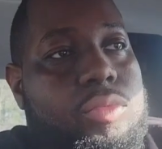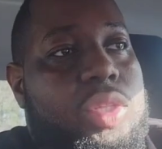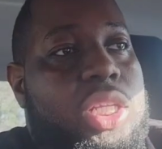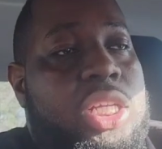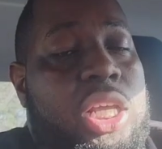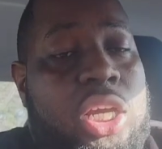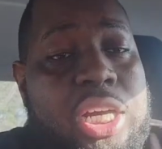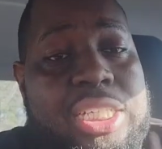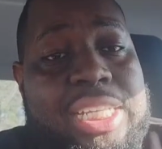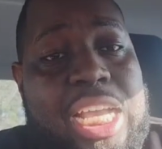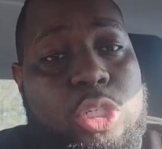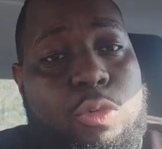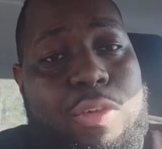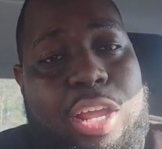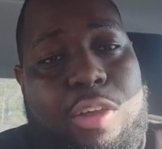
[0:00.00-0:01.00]
They could have signed
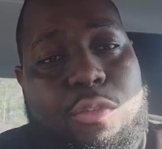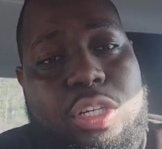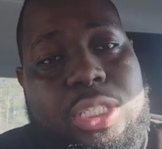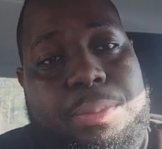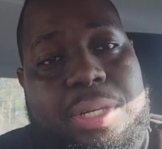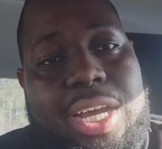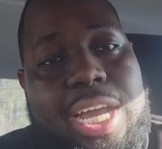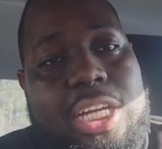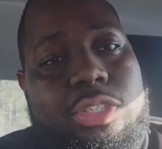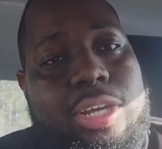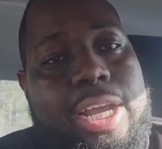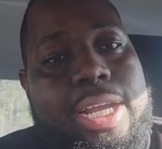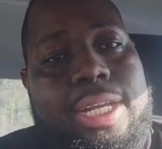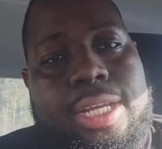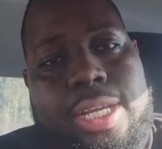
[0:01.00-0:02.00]
Joe Flacco for a cheaper
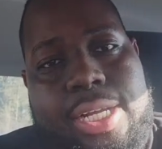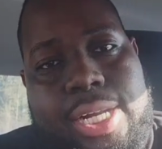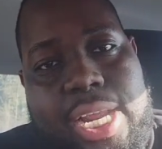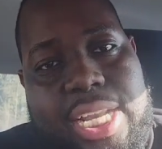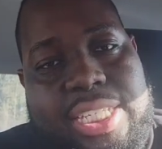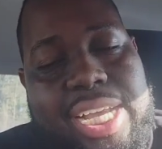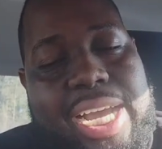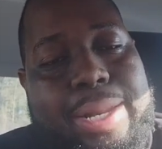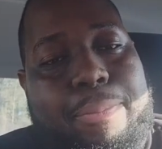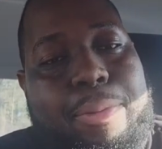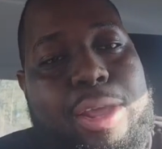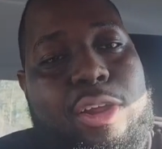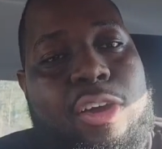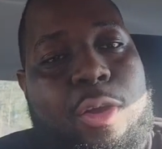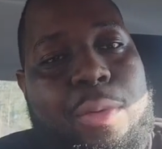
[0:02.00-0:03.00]
contract. They decided to play
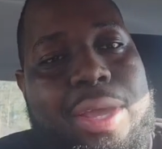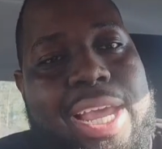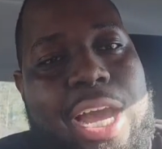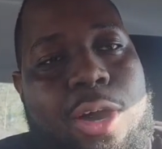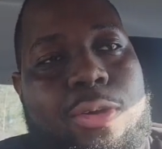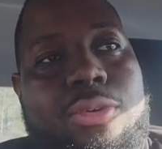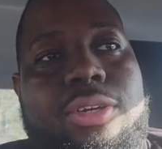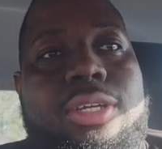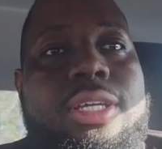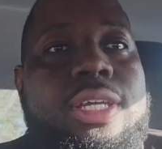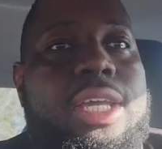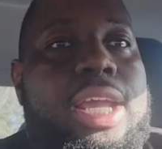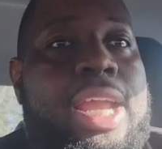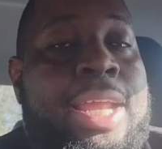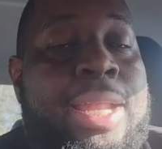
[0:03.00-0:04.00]
it all the way out.
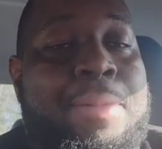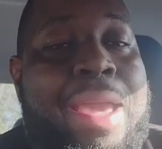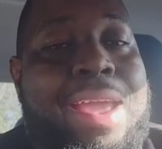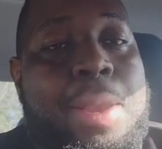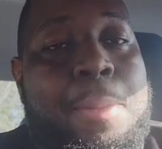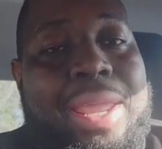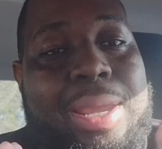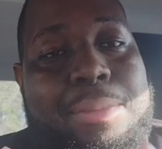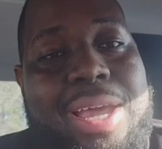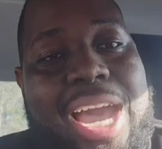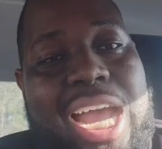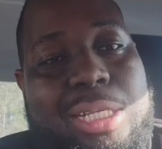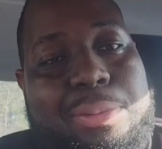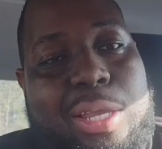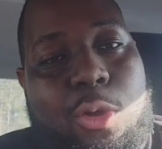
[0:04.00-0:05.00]
Ended up having to make him the
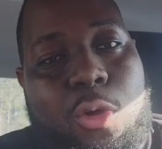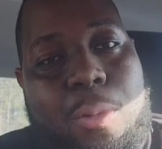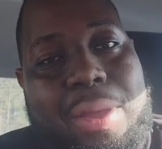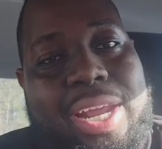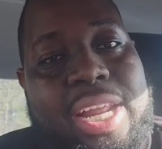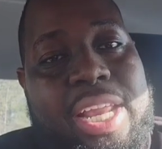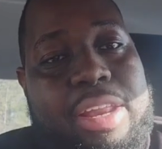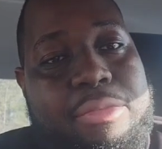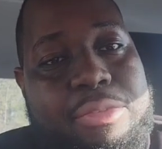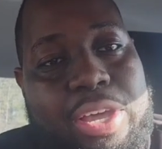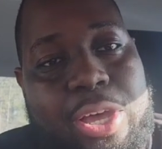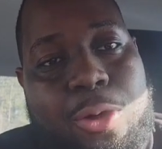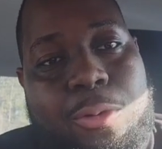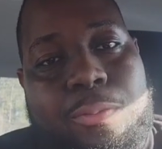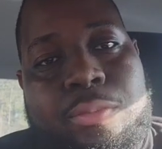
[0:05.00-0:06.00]
highest paid quarterback in the
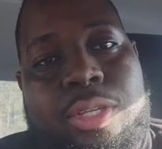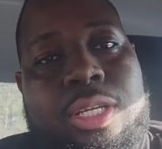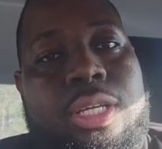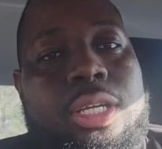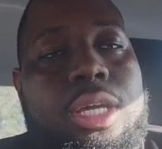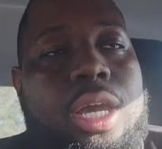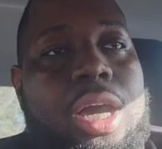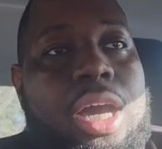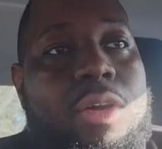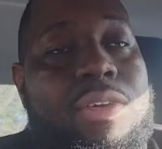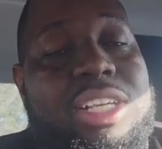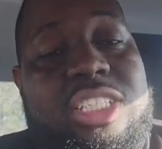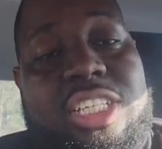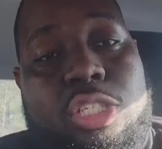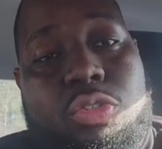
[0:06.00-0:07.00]
NFL.
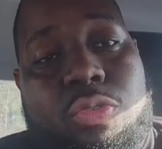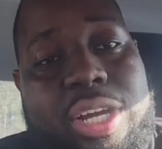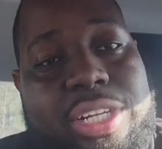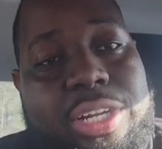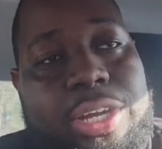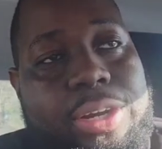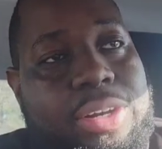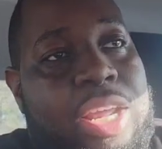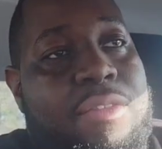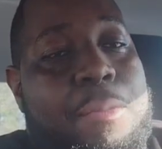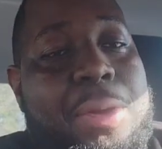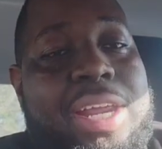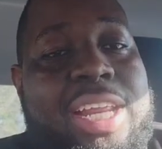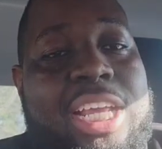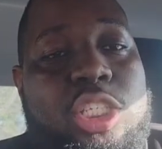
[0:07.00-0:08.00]
Rest is history right there. They
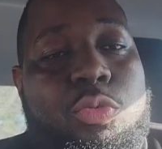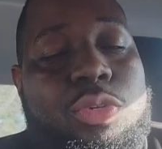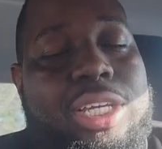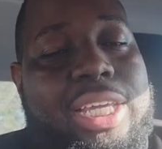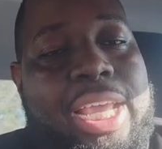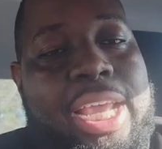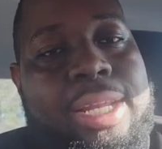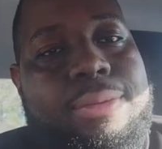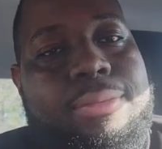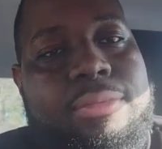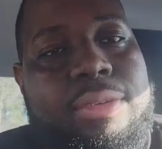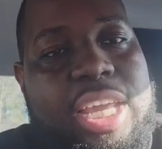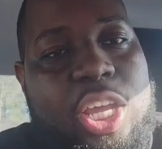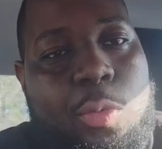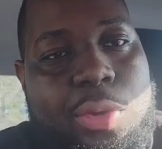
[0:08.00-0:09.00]
repeat history again,
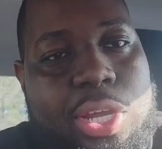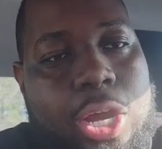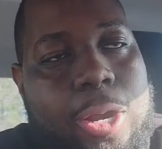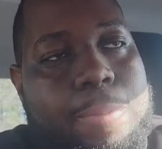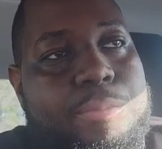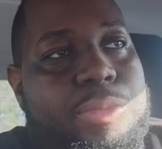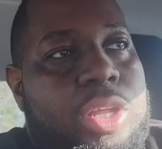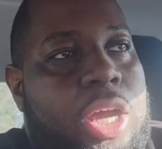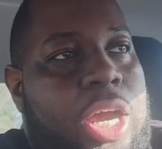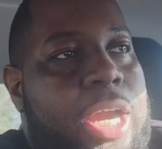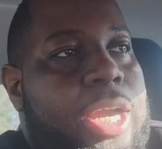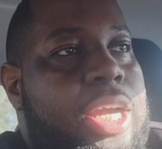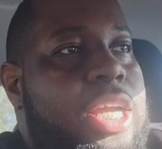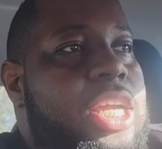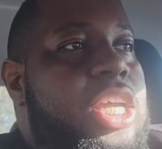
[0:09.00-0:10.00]
and here we are. All right,
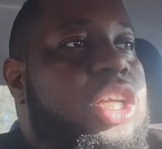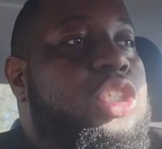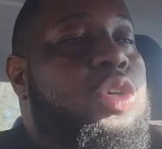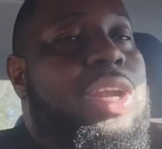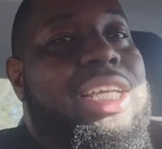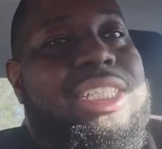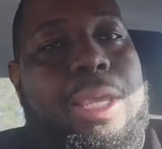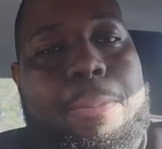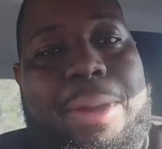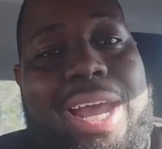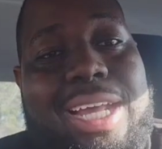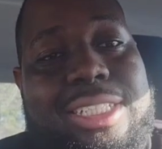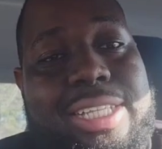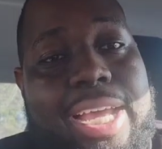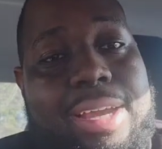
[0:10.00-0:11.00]
so let's get
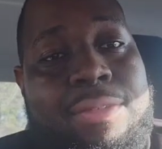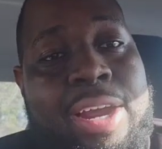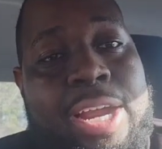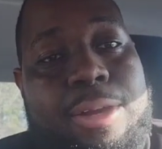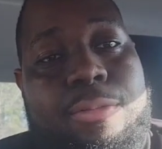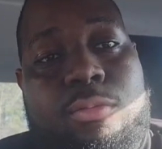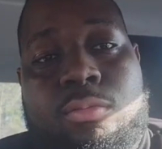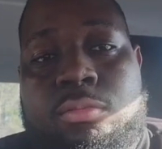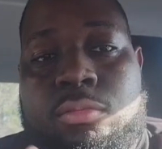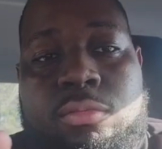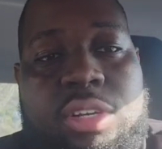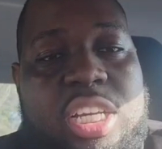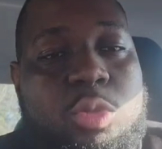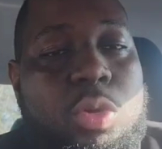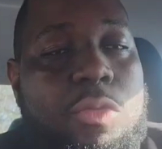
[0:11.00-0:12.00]
past that, right?
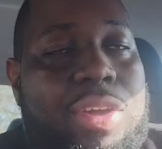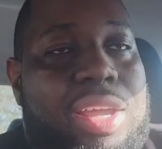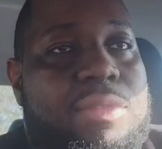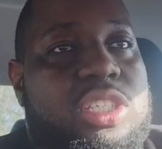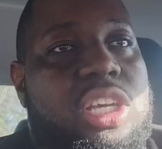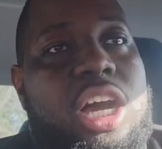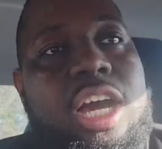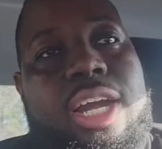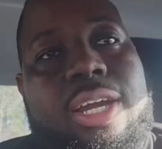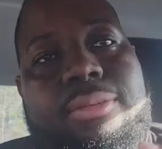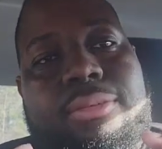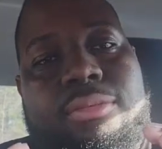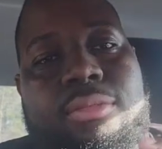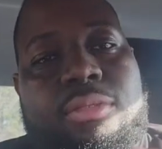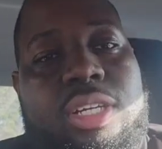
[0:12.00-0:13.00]
That's where the Ravens are.
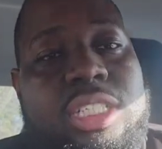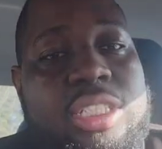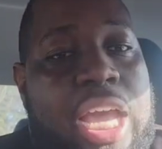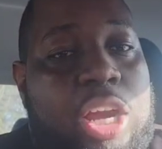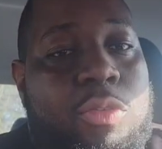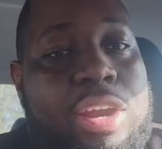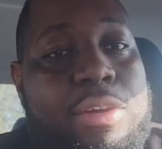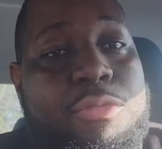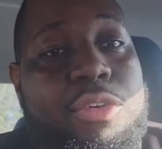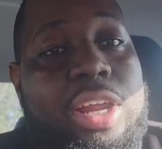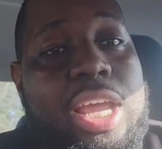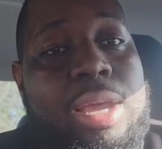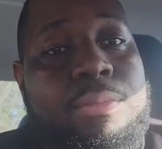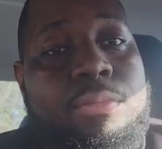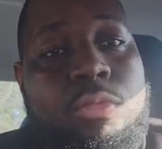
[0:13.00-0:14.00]
It's not great for
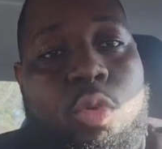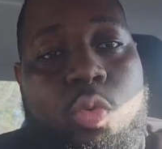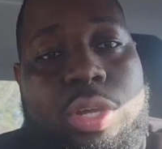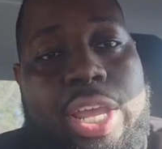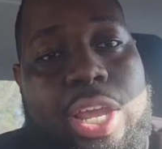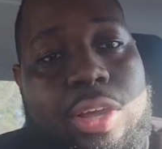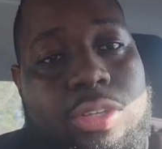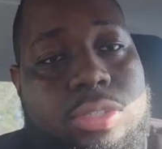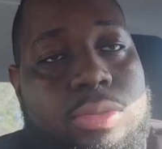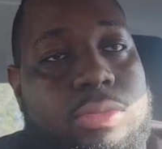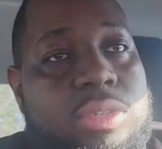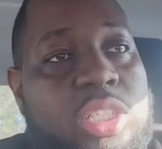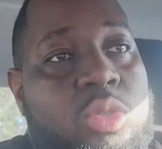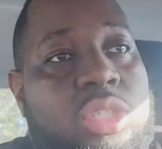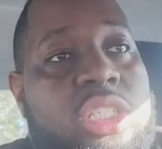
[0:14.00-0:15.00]
them. Who cares?
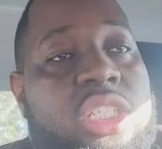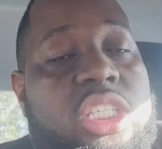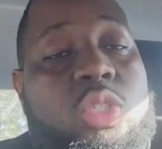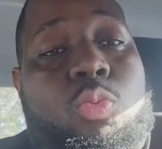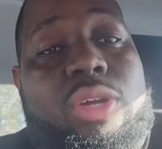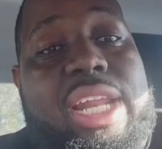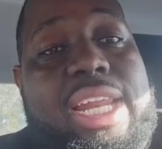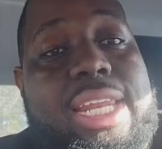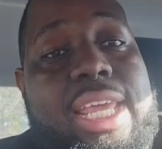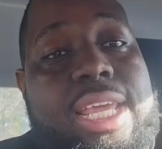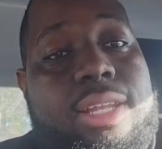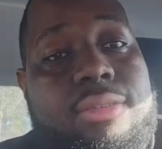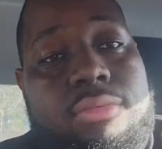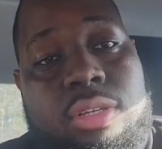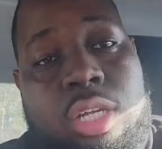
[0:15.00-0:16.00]
It's what they did.
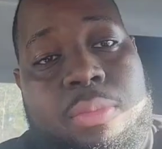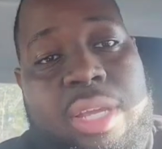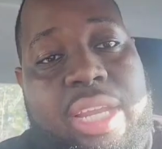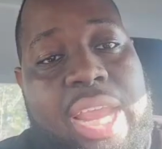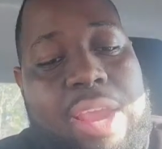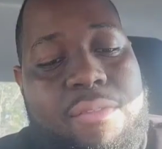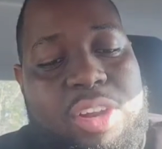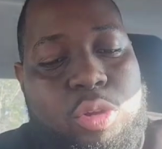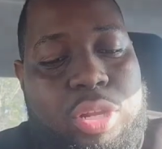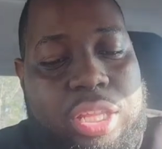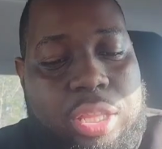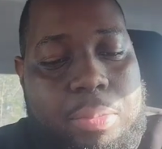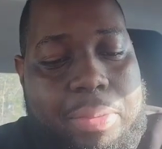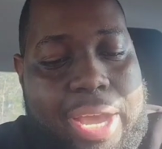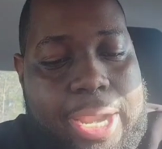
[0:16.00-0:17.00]
You know what I mean? Can't really do anything
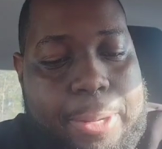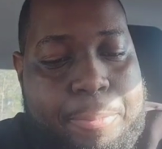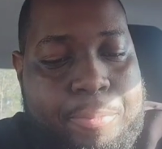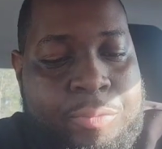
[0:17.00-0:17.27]
about it.